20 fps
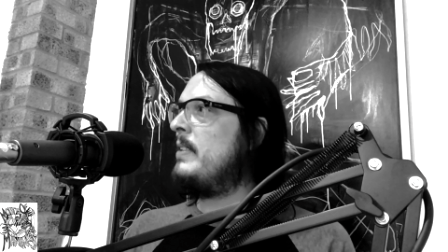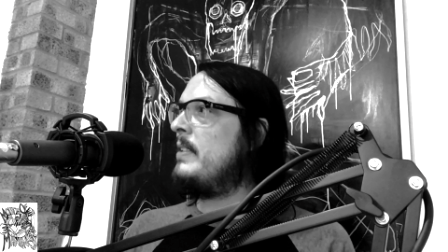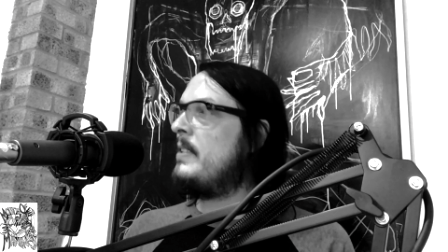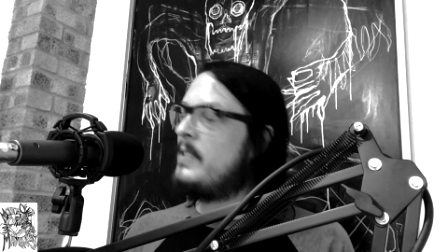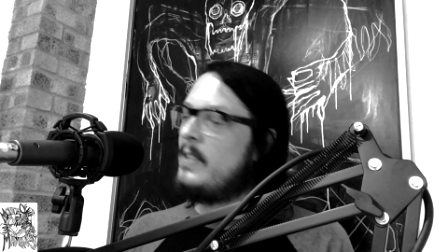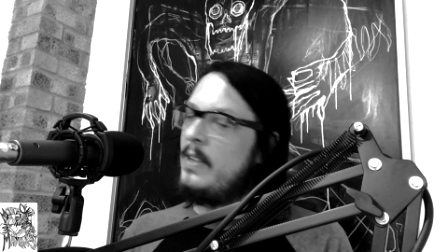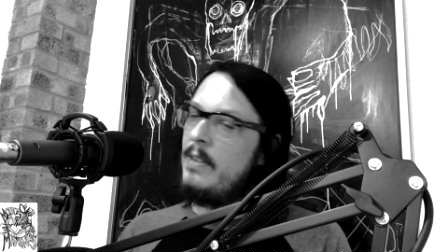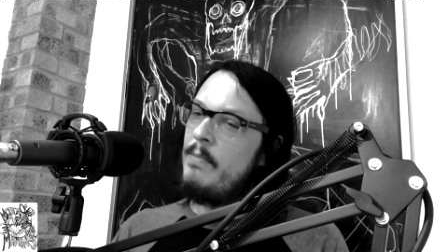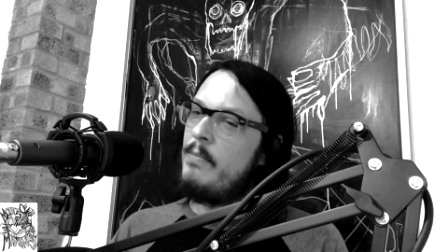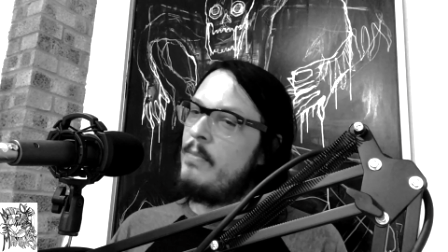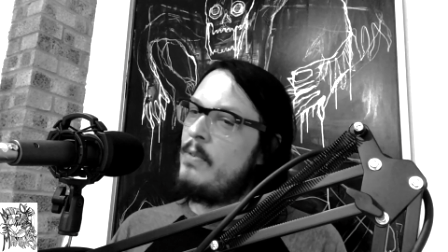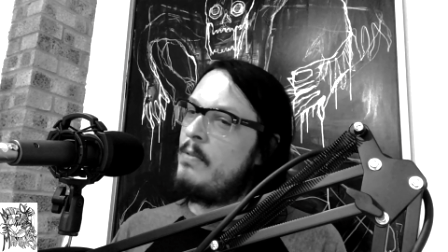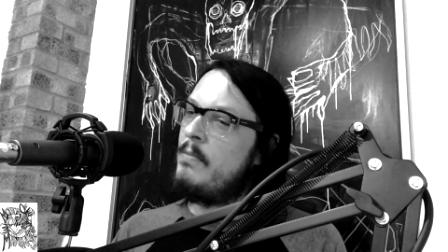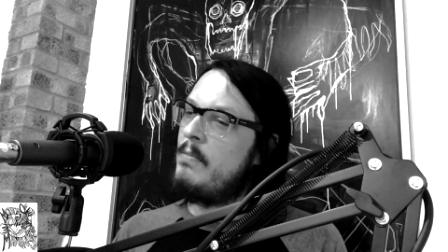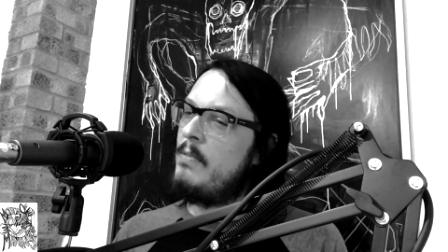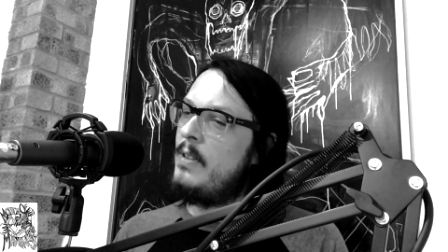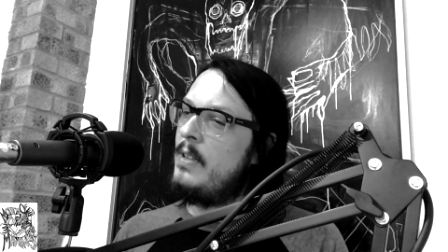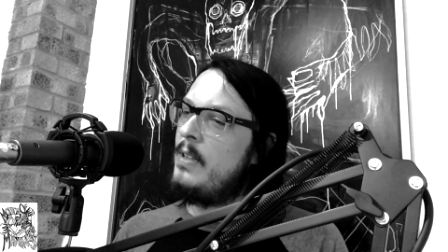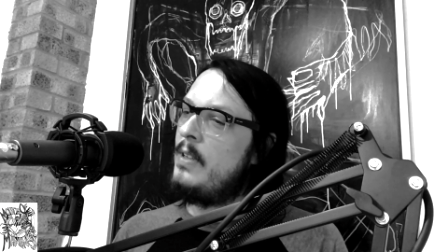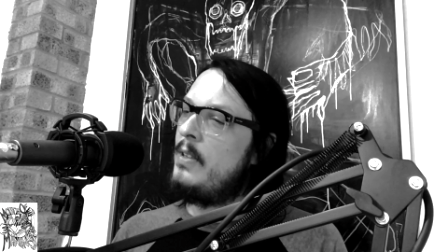It's like,
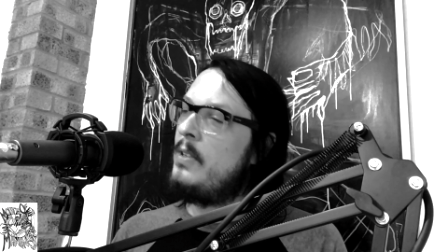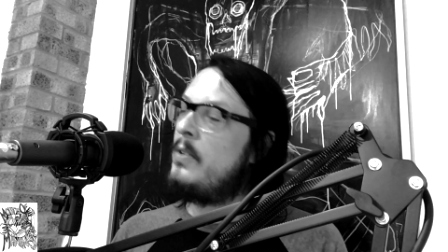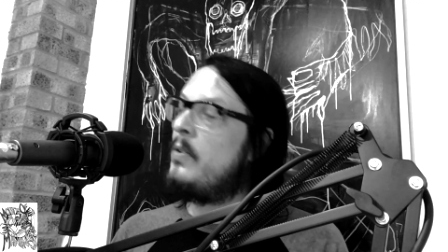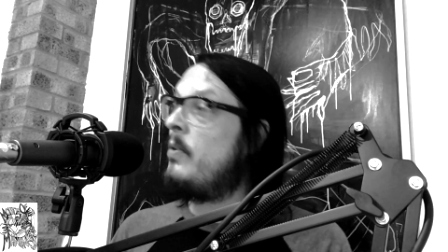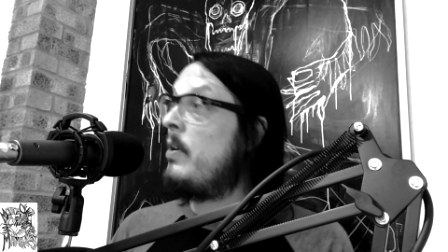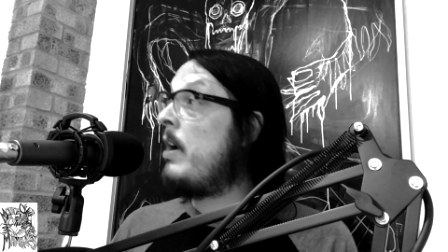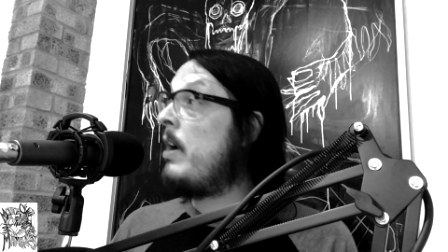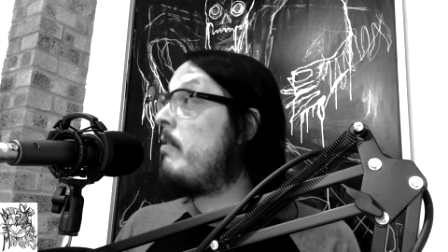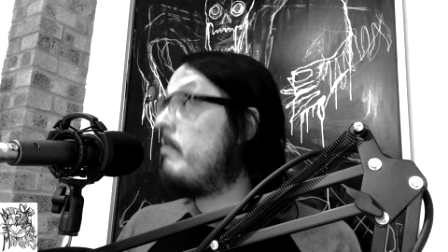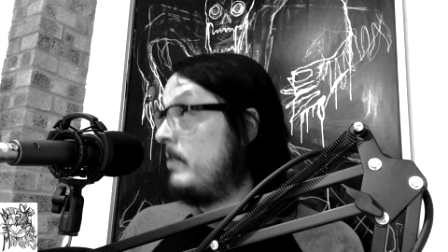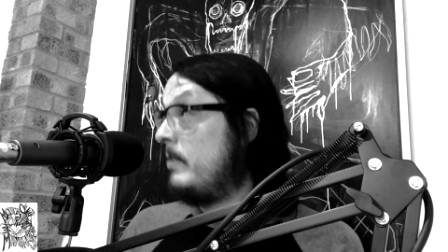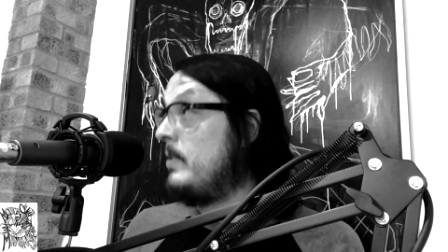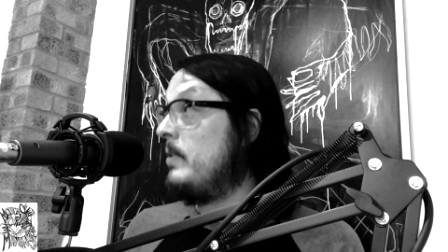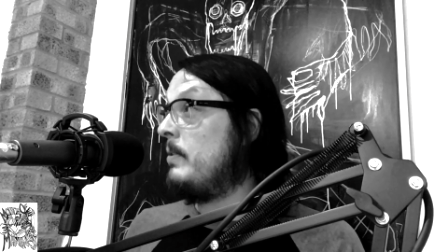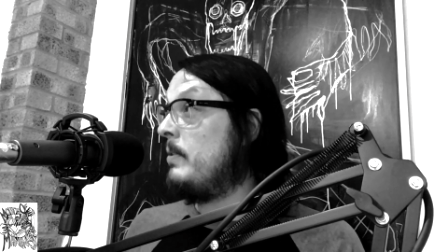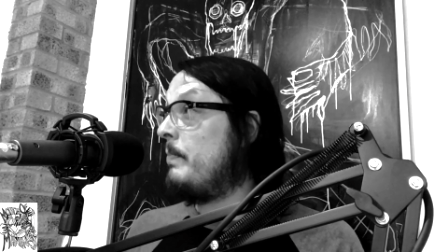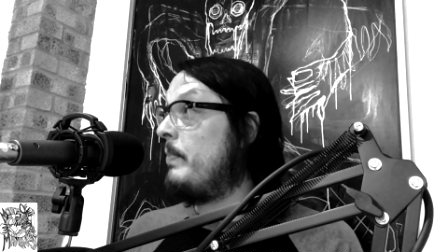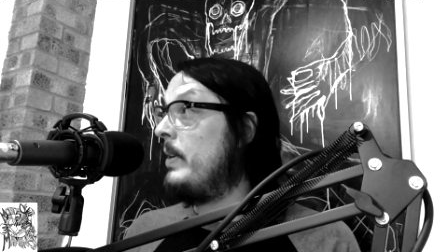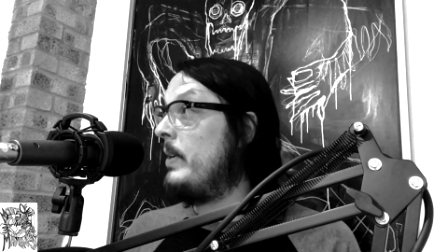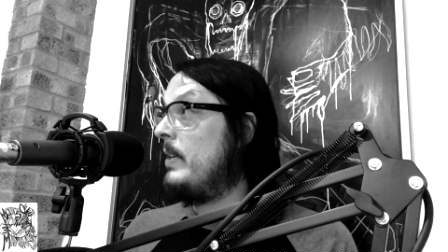well, you are a
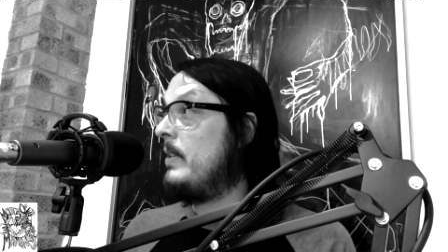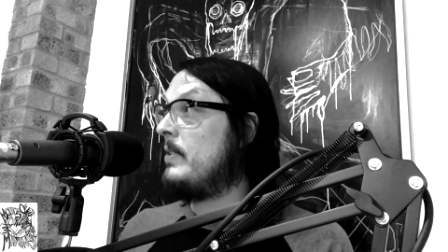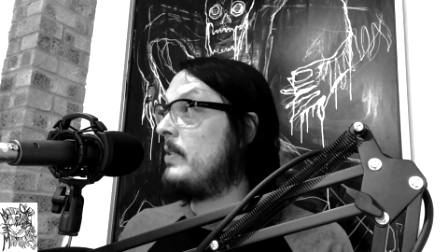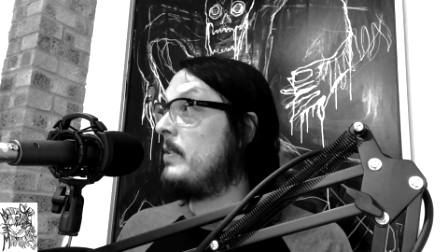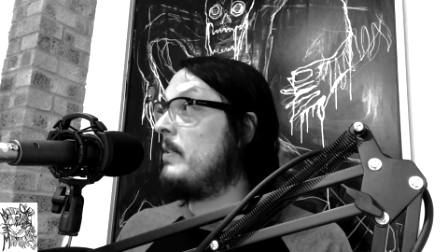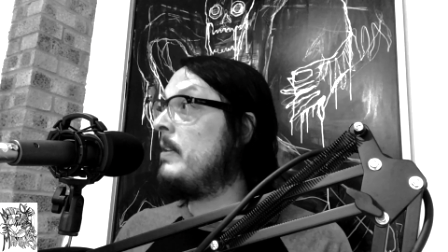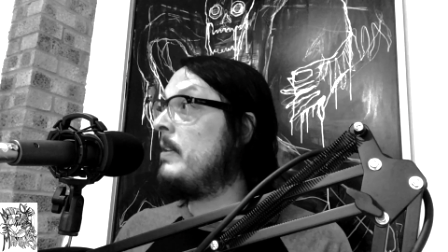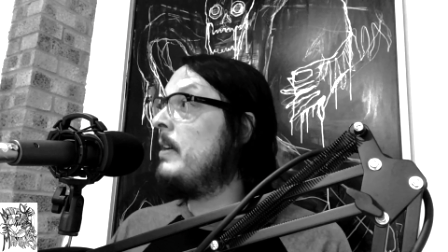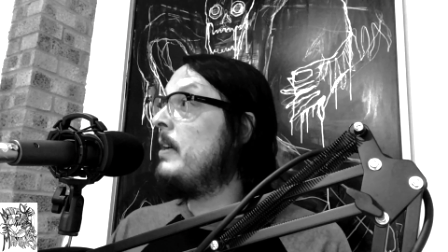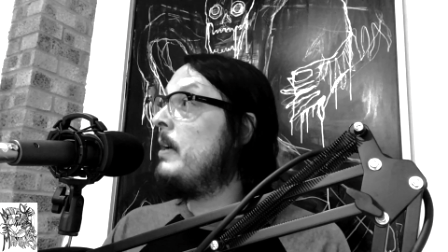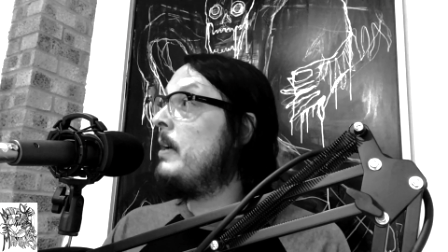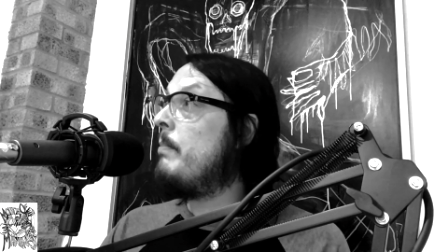good person,